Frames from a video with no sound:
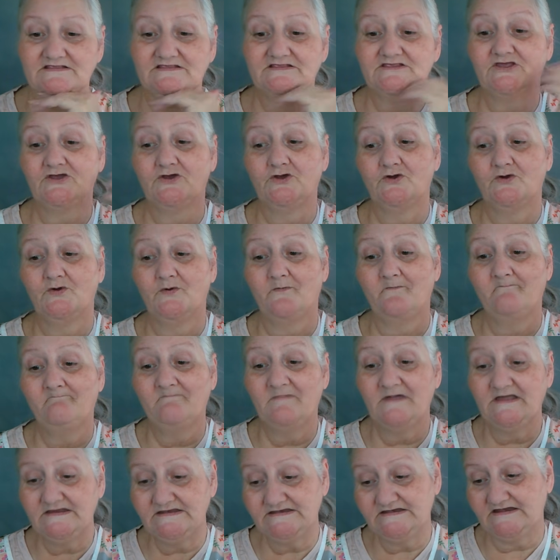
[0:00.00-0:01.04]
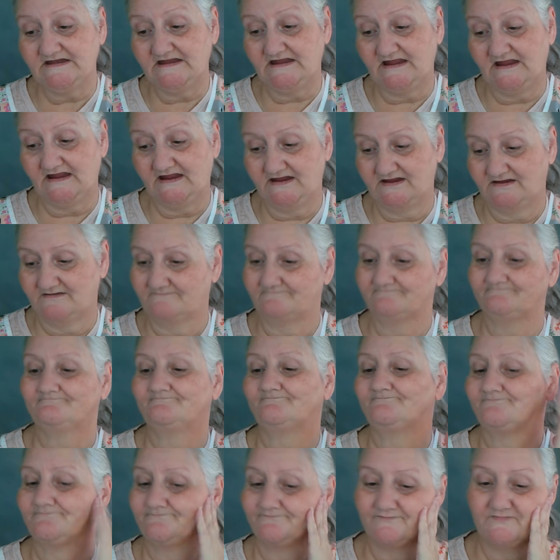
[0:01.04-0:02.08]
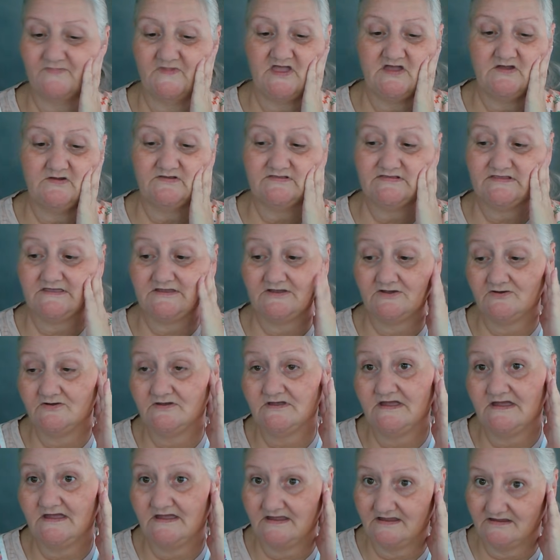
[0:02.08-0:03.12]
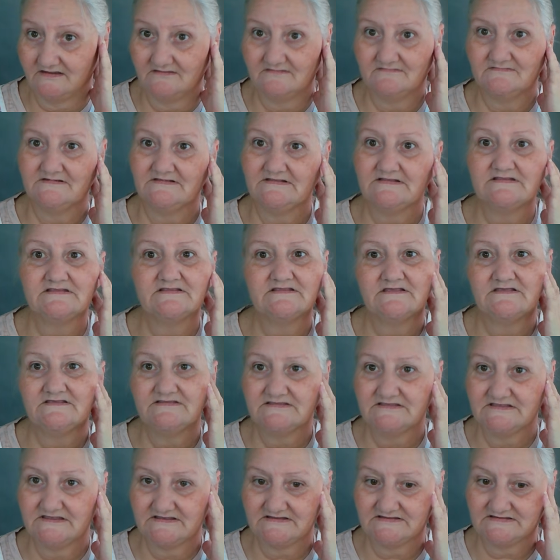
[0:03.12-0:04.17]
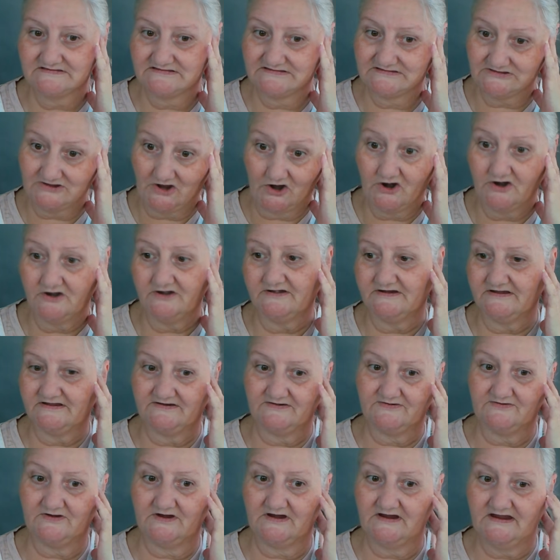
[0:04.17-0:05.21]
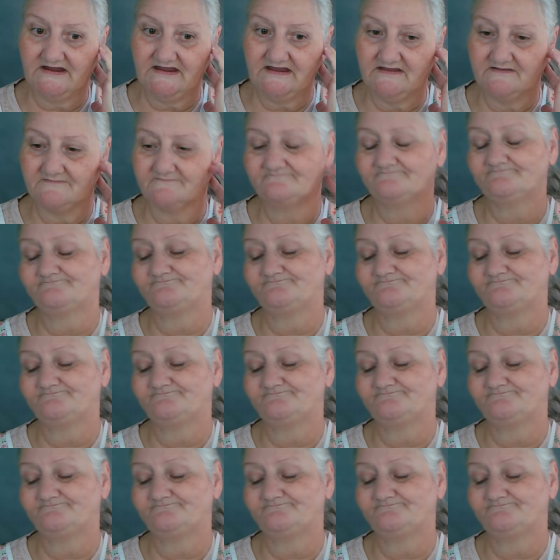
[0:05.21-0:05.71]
So Monday I was like, okay, let's get started, right?